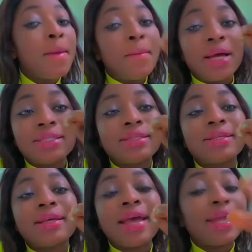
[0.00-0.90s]
But
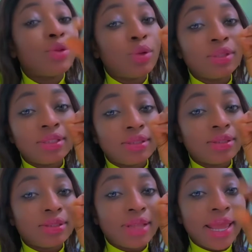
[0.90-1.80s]
I don't
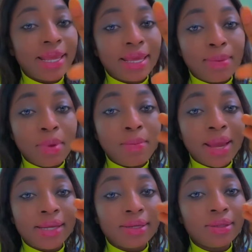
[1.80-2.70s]
like keeping
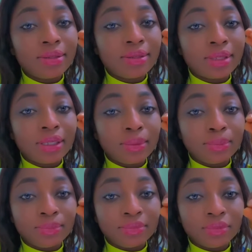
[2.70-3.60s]
my nails
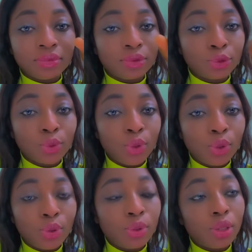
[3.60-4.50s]

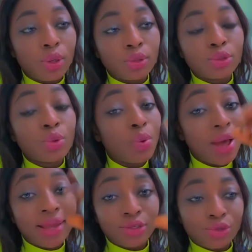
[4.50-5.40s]
so long, so
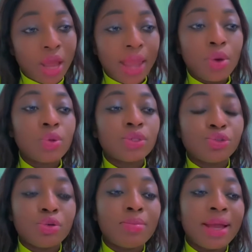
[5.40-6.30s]
I always
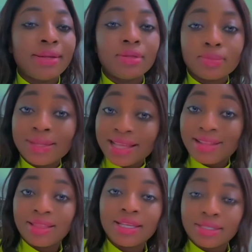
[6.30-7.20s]
trim my nails. But
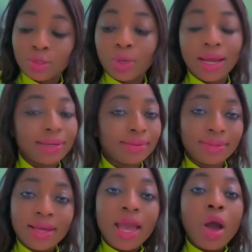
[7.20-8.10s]
at least you can,
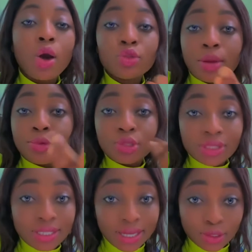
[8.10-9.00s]
although I'm
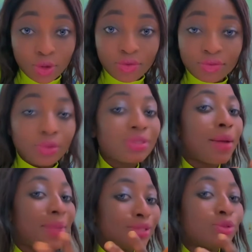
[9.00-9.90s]
using TikTok
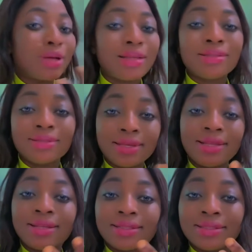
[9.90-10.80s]
filter, but you can see
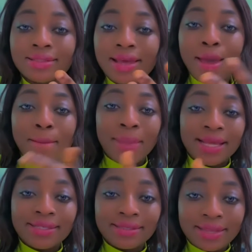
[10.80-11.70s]
that
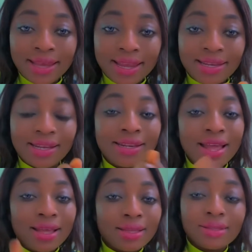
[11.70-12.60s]
my skin, the
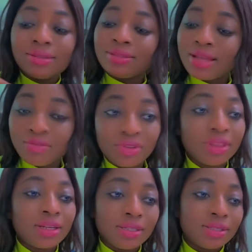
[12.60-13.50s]
knuckles,
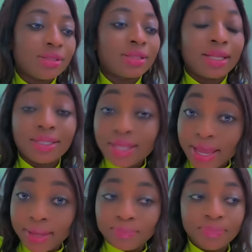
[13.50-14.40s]
everything is
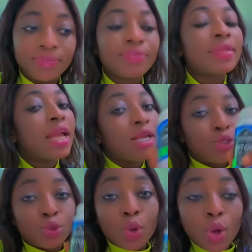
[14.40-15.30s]
clear.
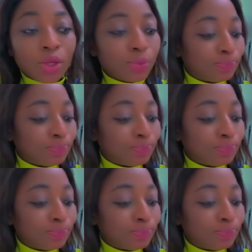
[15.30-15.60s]
So